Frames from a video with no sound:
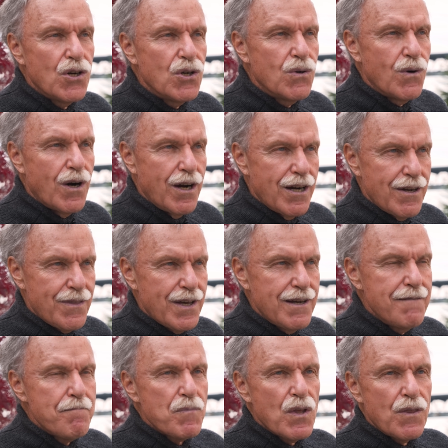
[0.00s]
who are
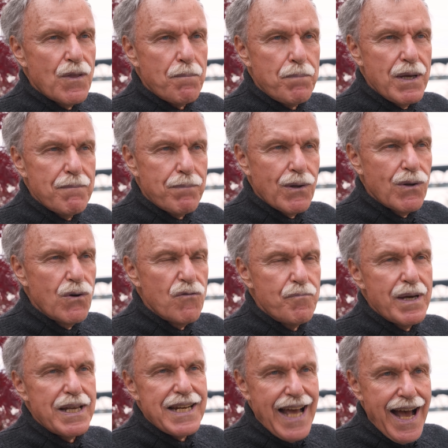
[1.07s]
the, the people who have
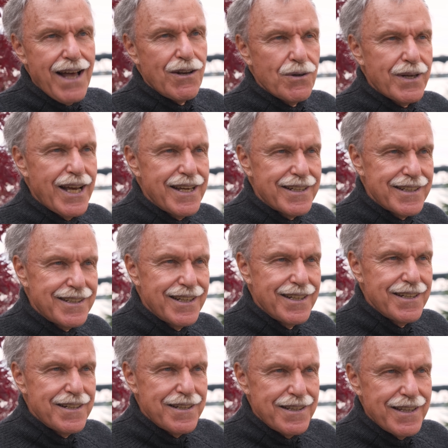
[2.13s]
been allocated
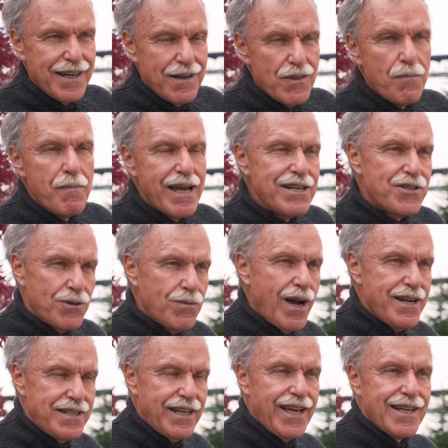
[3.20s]
the, the major
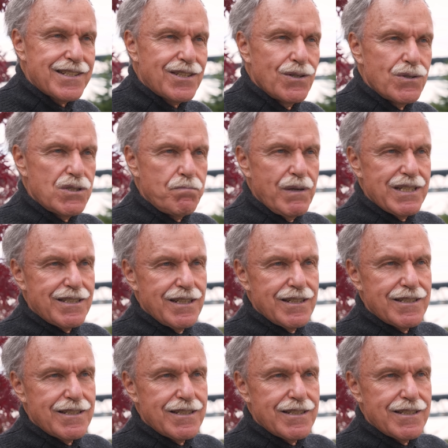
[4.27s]
right to catch those species